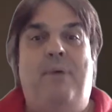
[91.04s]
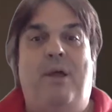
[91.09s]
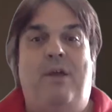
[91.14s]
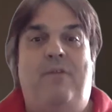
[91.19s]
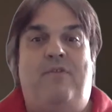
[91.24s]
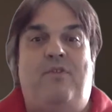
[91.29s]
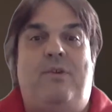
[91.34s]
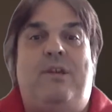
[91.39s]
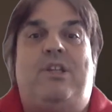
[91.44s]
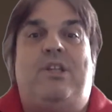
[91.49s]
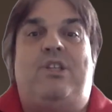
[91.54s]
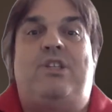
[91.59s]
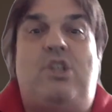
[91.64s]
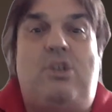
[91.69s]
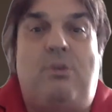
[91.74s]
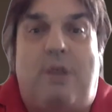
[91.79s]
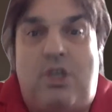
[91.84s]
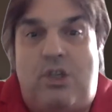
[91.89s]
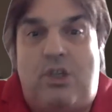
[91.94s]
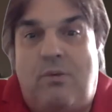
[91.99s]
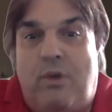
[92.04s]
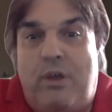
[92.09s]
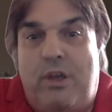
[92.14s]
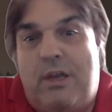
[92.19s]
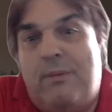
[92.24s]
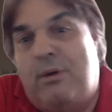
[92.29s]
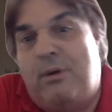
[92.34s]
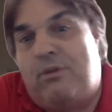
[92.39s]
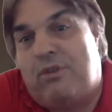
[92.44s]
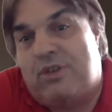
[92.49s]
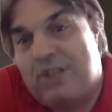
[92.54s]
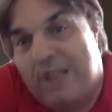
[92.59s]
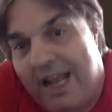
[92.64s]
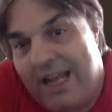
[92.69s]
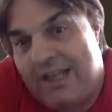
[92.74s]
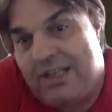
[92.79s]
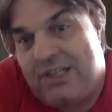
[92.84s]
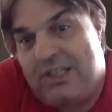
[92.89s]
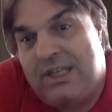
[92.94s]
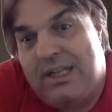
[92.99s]
if you're in a situation where you come across an
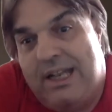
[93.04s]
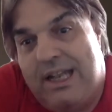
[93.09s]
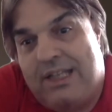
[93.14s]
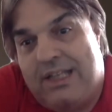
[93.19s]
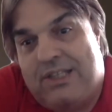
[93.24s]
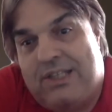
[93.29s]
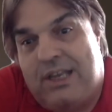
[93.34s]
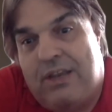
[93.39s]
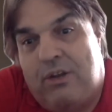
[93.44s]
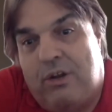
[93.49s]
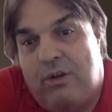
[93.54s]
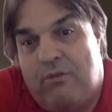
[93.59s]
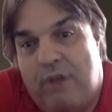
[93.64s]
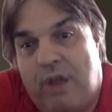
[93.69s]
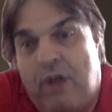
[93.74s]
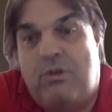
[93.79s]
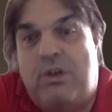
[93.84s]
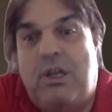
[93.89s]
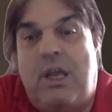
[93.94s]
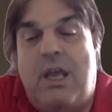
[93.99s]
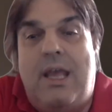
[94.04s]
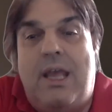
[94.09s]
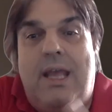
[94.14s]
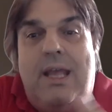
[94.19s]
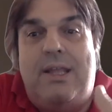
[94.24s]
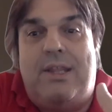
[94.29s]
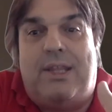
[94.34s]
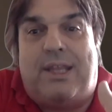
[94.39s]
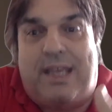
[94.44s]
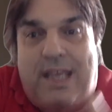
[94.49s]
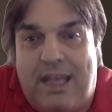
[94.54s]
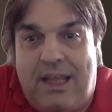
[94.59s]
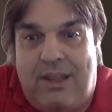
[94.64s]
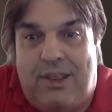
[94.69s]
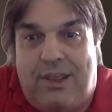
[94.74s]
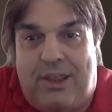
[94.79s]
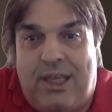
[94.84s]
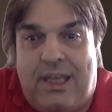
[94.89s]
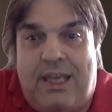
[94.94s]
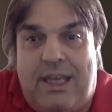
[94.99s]
accident, let's say on the road, the key
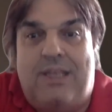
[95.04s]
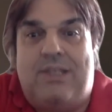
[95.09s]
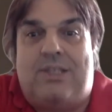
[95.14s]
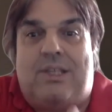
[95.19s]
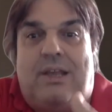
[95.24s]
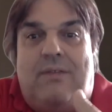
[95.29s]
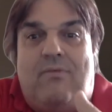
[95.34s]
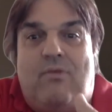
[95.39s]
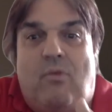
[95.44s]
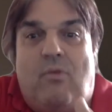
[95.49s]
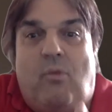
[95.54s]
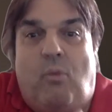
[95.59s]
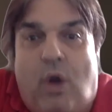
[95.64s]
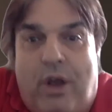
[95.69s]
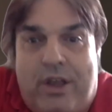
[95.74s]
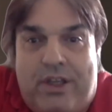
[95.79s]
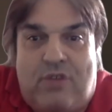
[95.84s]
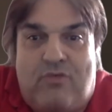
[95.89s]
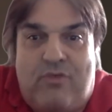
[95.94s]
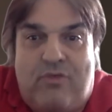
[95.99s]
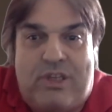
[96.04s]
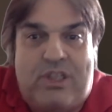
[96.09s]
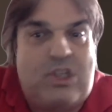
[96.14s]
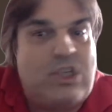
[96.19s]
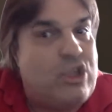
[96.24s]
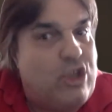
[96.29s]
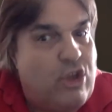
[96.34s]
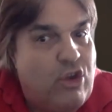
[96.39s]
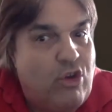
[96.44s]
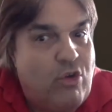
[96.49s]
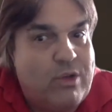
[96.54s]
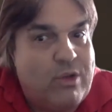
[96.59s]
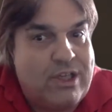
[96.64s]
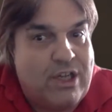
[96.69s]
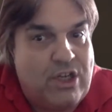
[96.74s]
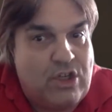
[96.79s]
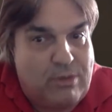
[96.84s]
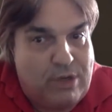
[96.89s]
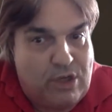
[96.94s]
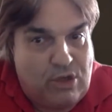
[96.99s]
thing is, what is the risk to you as an
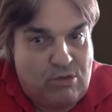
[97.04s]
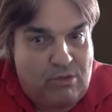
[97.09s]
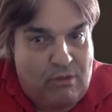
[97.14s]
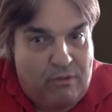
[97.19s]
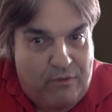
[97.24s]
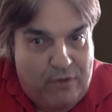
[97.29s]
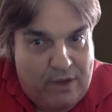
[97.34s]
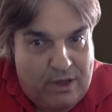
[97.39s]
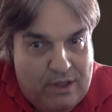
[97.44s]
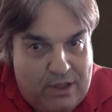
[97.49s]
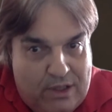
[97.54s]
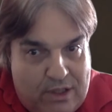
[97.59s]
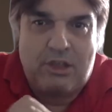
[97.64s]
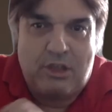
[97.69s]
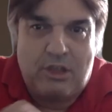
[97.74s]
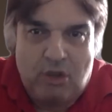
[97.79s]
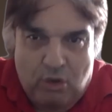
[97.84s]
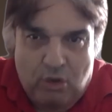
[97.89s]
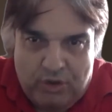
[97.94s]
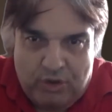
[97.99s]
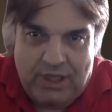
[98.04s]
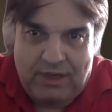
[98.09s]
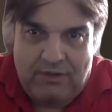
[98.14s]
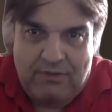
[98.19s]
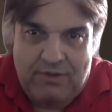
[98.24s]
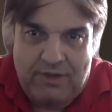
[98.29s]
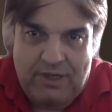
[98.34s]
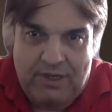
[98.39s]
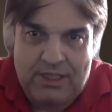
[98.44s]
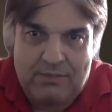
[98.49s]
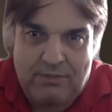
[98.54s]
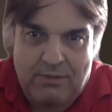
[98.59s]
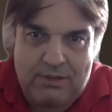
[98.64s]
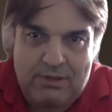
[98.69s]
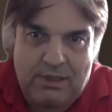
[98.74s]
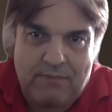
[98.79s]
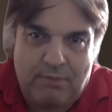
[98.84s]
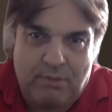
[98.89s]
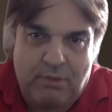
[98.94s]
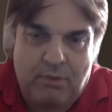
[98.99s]
individual first? Your safety is the most
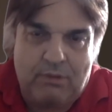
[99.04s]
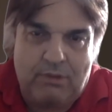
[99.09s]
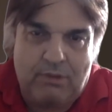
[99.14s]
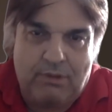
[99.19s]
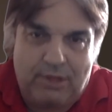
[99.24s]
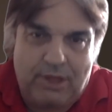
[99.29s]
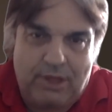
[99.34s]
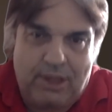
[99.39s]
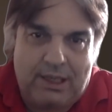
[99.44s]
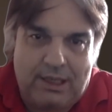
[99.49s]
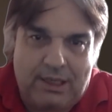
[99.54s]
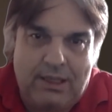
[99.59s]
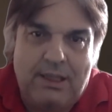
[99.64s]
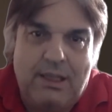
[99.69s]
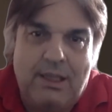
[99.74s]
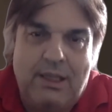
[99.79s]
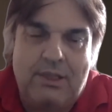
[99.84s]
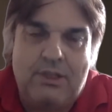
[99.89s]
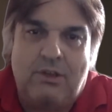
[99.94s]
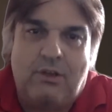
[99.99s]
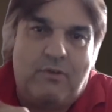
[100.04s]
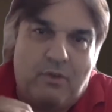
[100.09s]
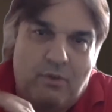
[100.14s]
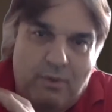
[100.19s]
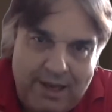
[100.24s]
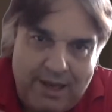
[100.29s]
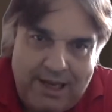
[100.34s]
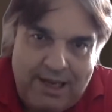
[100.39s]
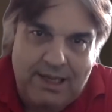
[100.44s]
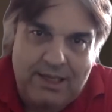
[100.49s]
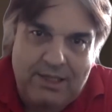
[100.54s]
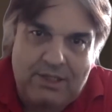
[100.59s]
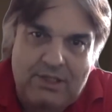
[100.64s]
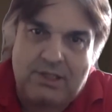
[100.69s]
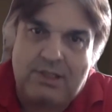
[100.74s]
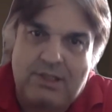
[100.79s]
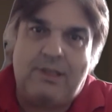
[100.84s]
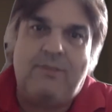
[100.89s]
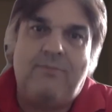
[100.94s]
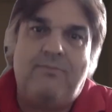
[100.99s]
important thing. So if you're in an
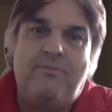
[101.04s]
incident,